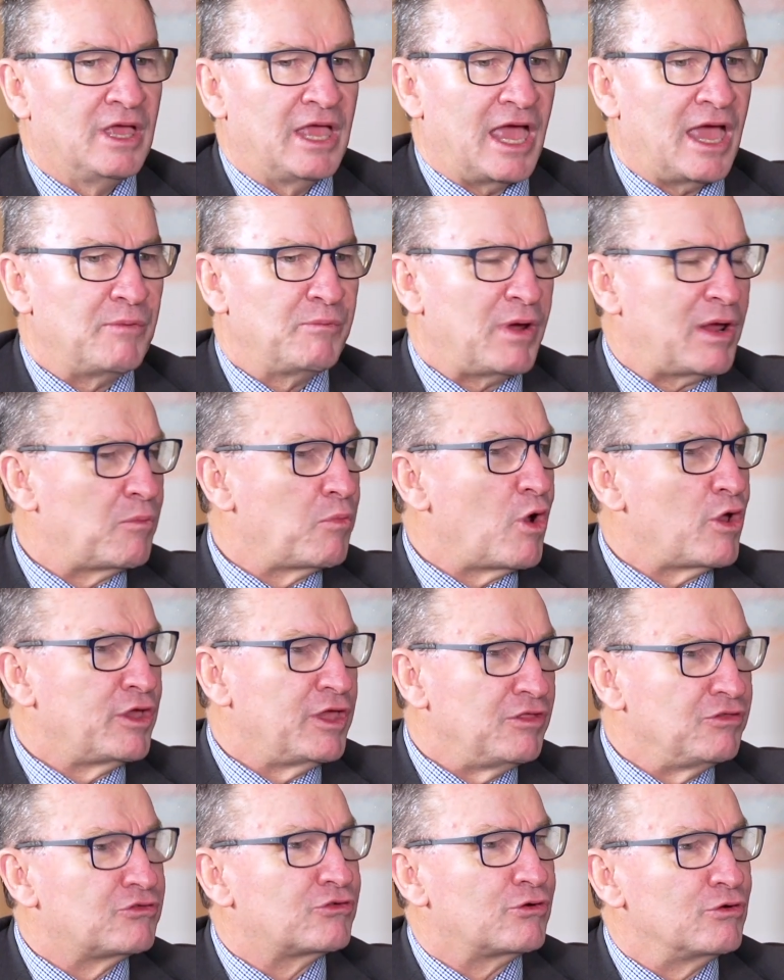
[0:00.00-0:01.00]
And we're
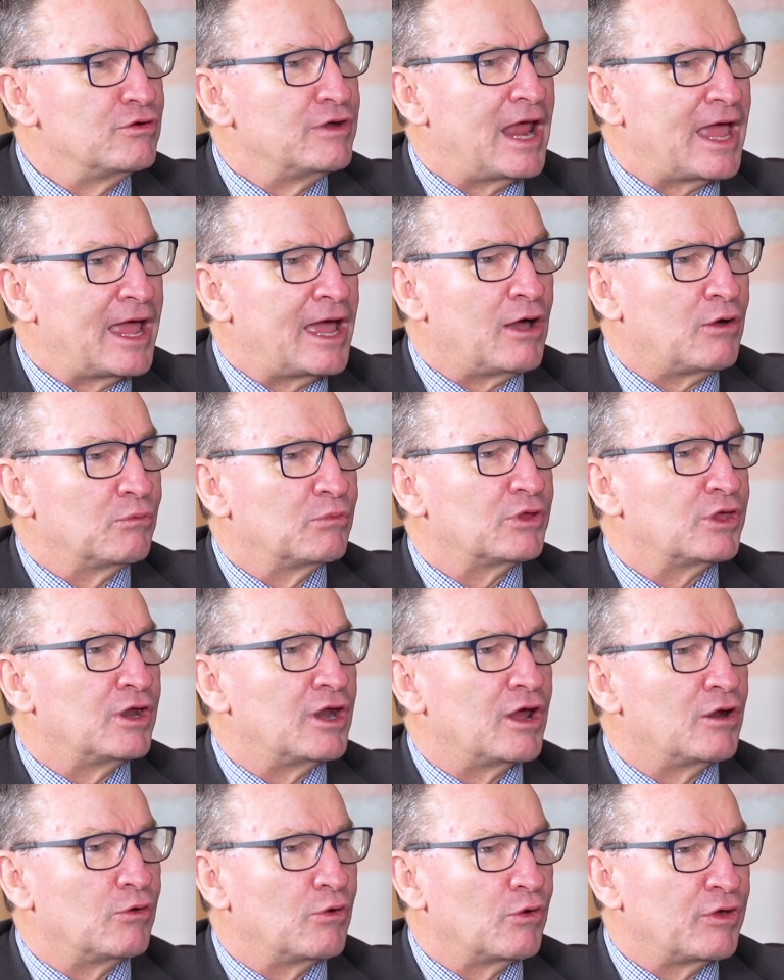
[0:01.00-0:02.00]
working through now,
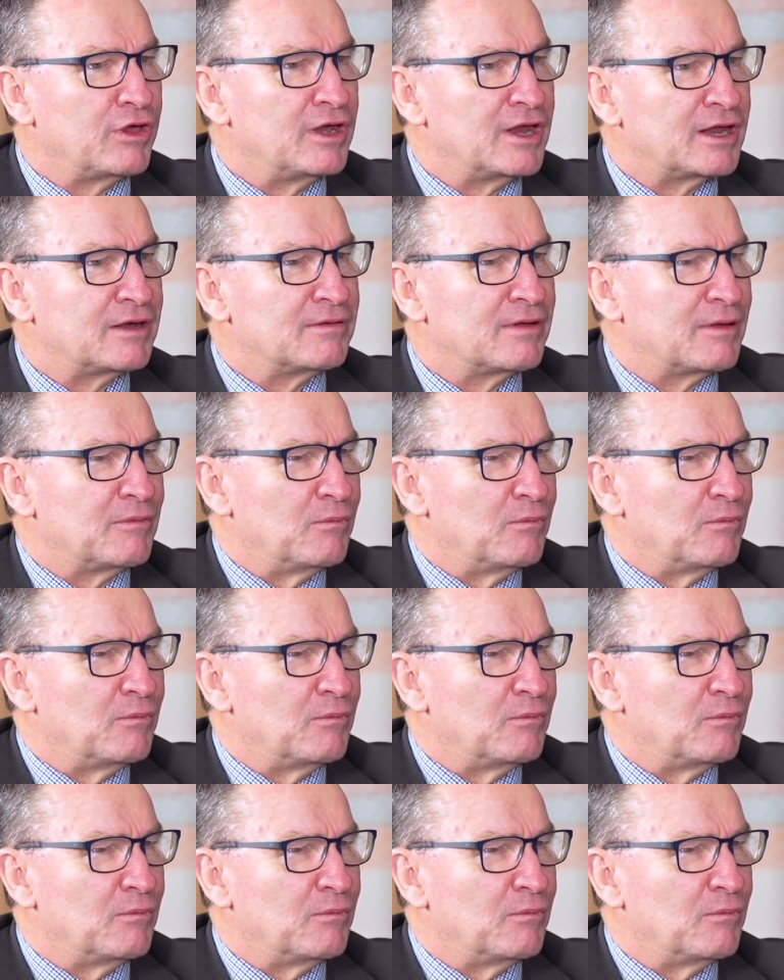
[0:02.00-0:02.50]
looking at